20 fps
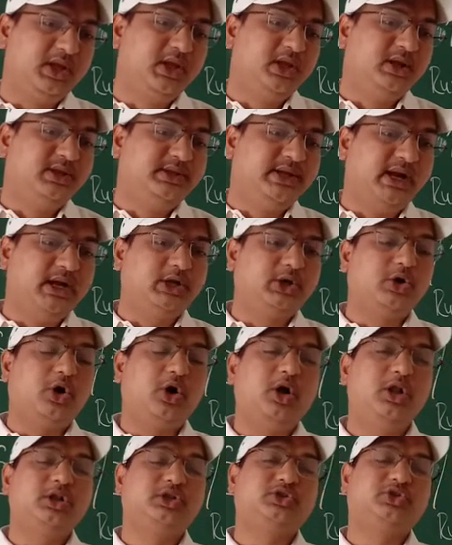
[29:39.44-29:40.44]
They are
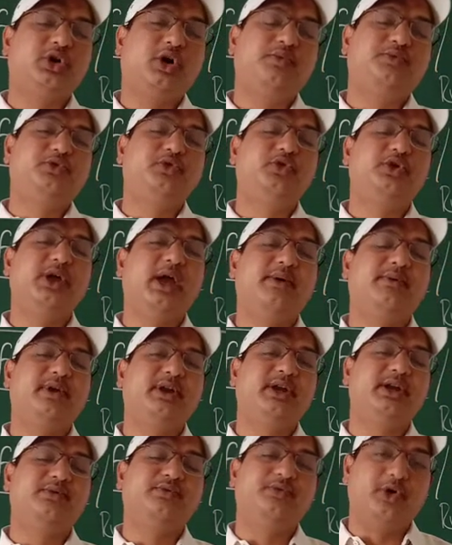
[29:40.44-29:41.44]
tall, softwood
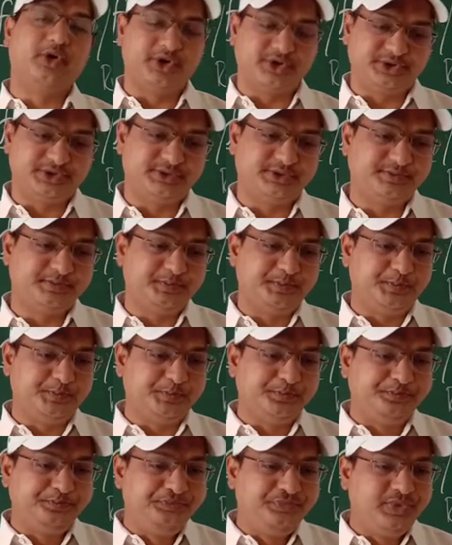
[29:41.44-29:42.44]
evergreen forests.
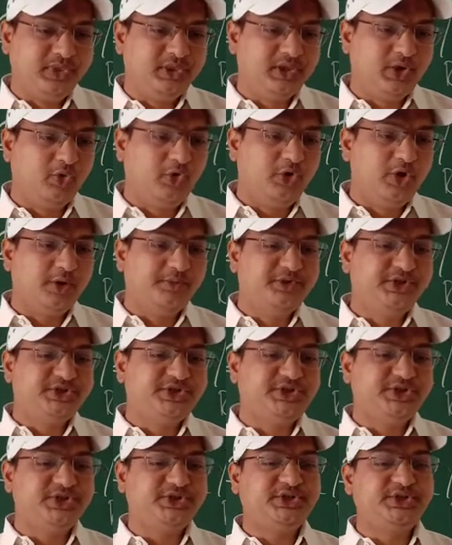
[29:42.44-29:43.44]
The wood of these
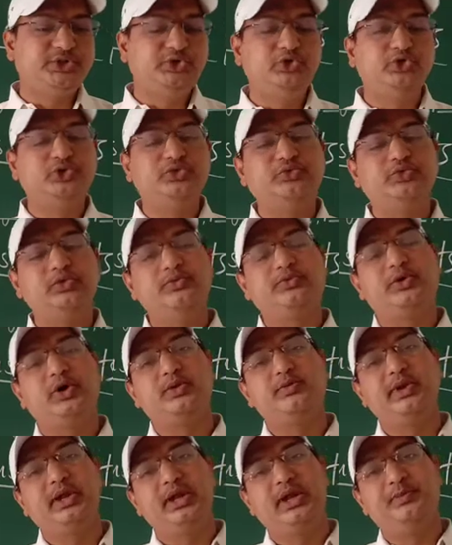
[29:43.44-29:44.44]
trees is useful for
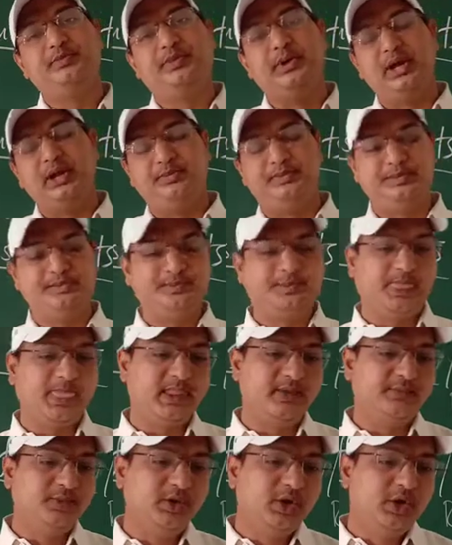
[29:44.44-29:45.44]
making pulp,
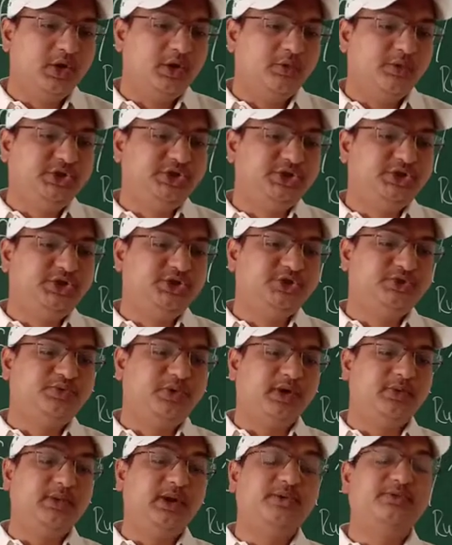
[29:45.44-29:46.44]
which is used for
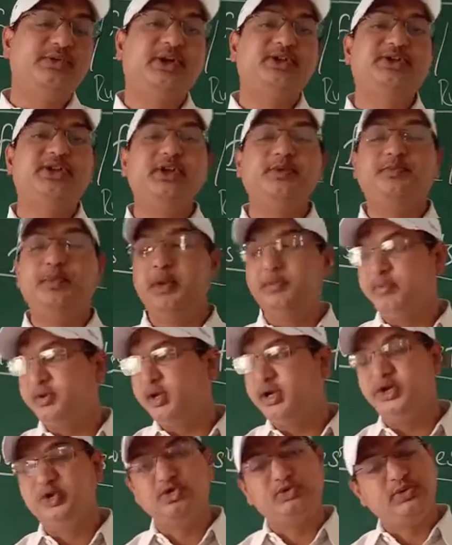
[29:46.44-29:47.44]
manufacturing paper and
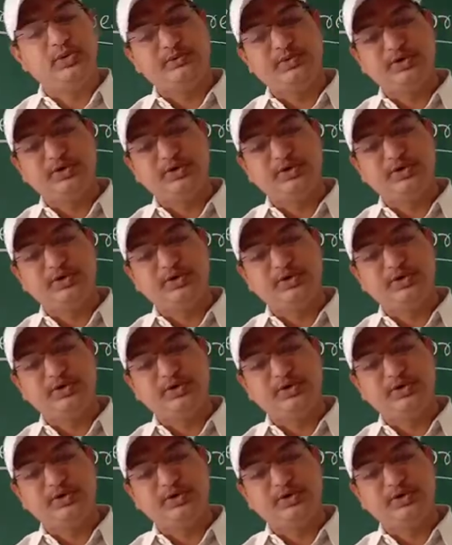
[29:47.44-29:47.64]
newspaper.